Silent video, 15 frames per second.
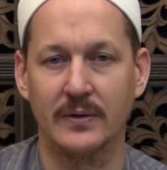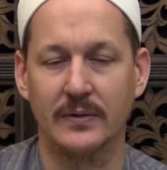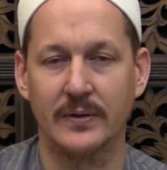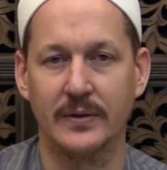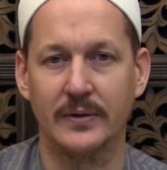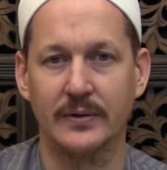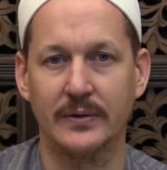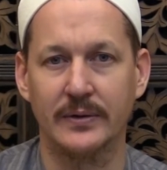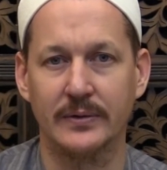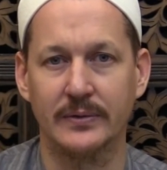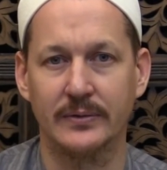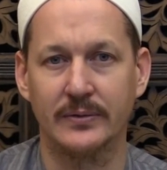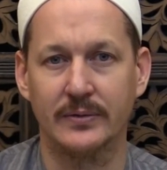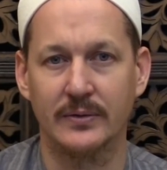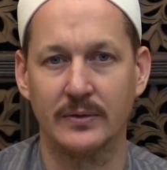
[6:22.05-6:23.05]
there
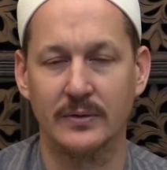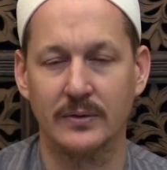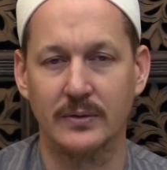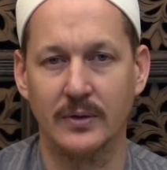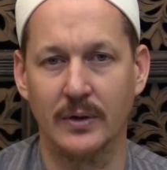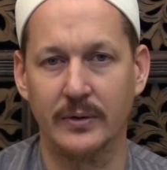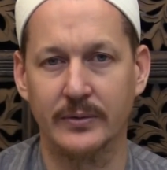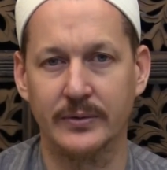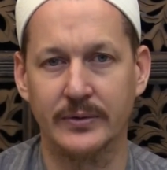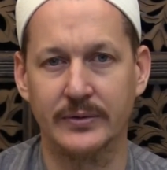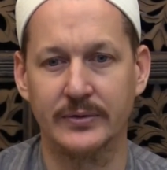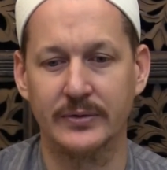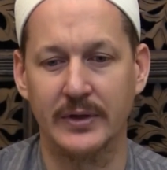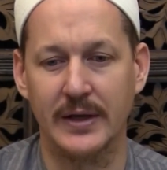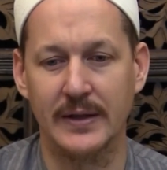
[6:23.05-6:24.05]
is
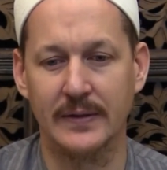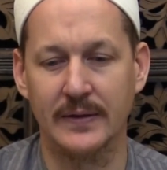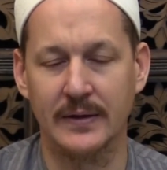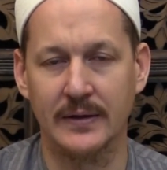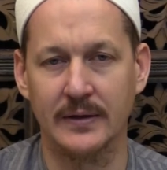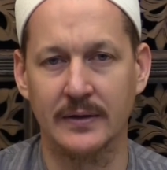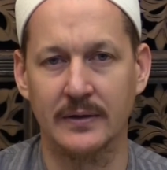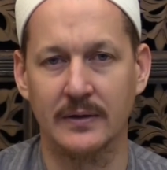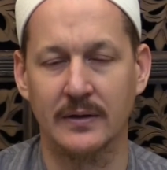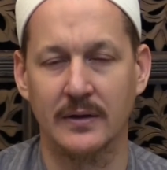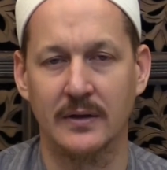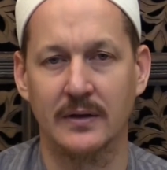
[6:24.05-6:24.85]
darkness, and then